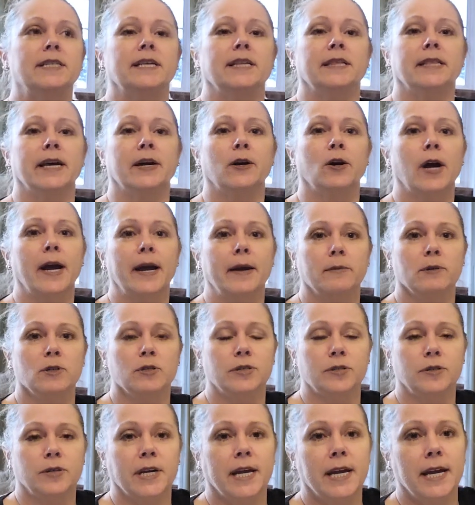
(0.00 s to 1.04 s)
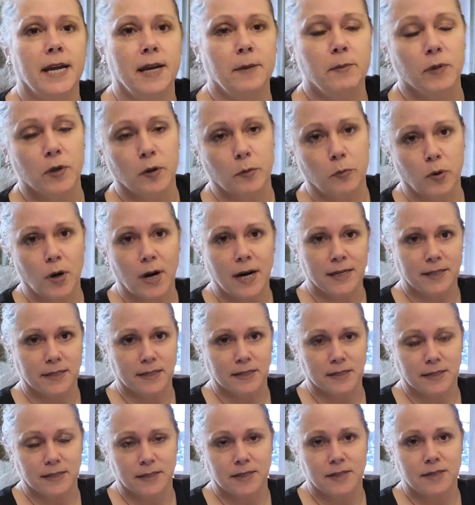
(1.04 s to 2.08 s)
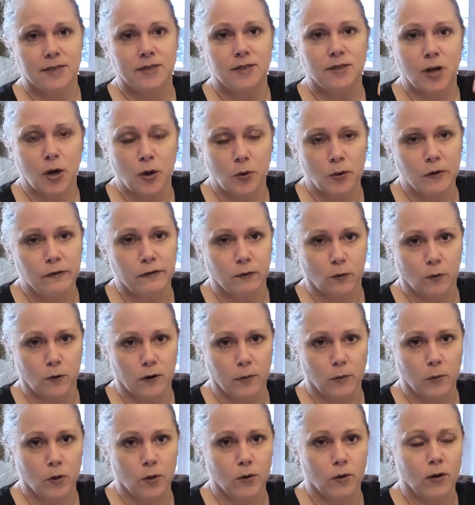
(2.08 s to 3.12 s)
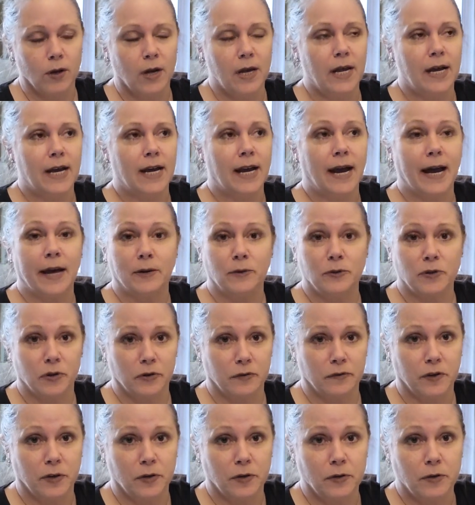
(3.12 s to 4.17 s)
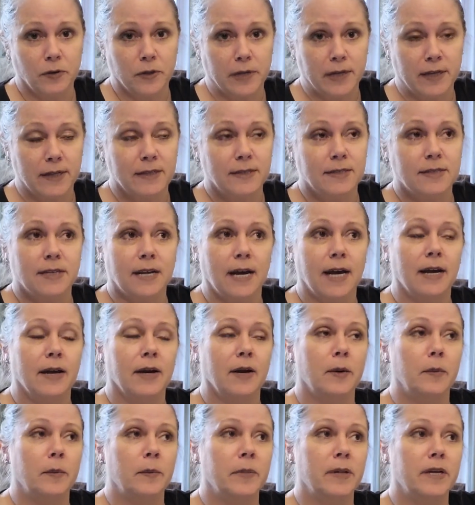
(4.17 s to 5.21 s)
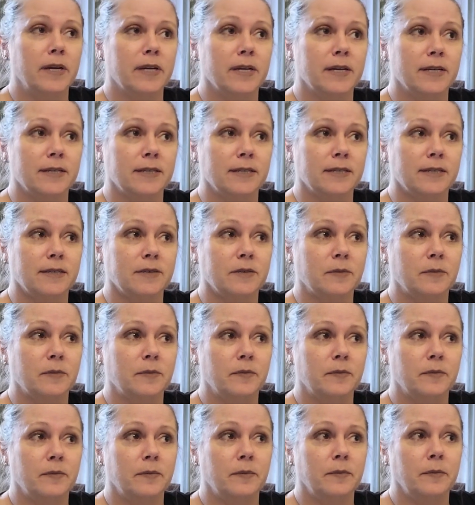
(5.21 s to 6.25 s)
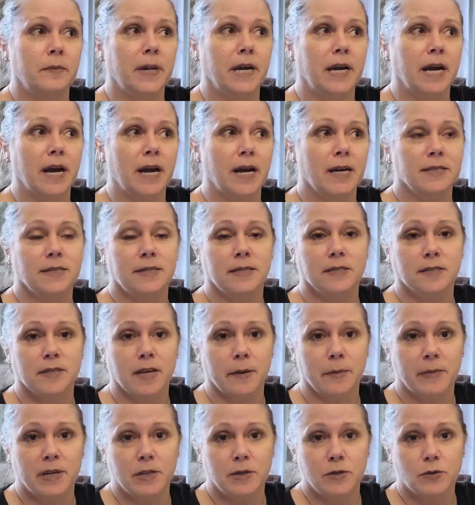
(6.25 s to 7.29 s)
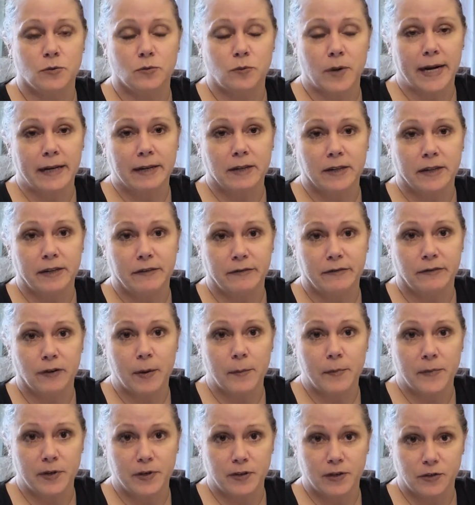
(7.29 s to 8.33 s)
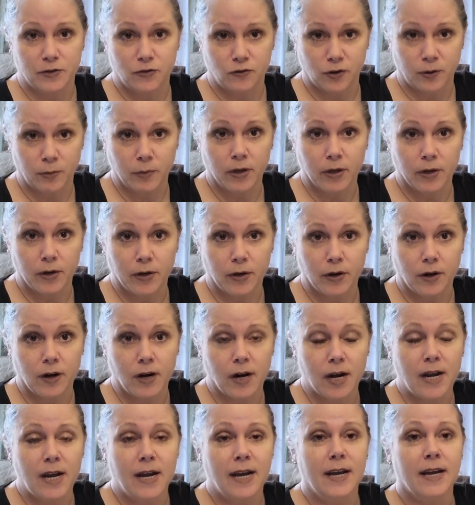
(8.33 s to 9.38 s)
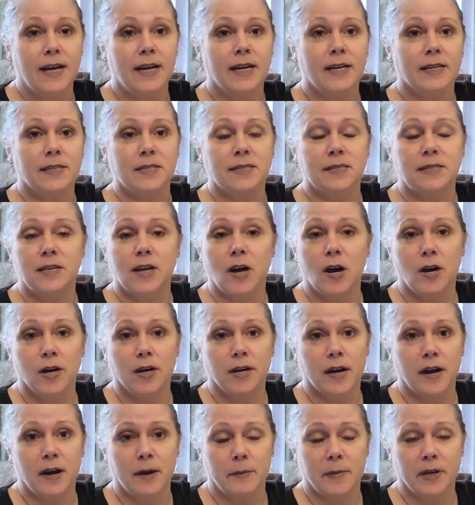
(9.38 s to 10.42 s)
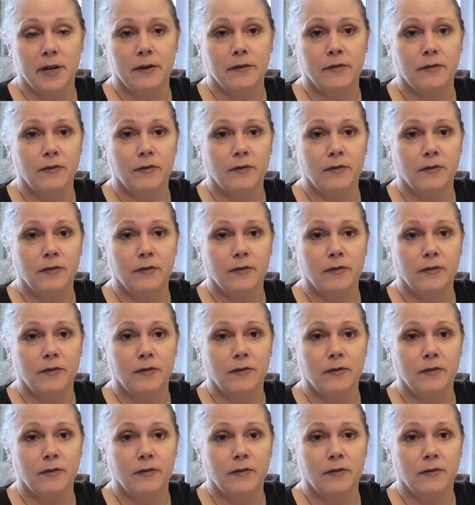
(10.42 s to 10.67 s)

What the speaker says: that they're able to keep their prices so affordable, I don't know if you knew this, is because it's coming directly from the distributor, it's not coming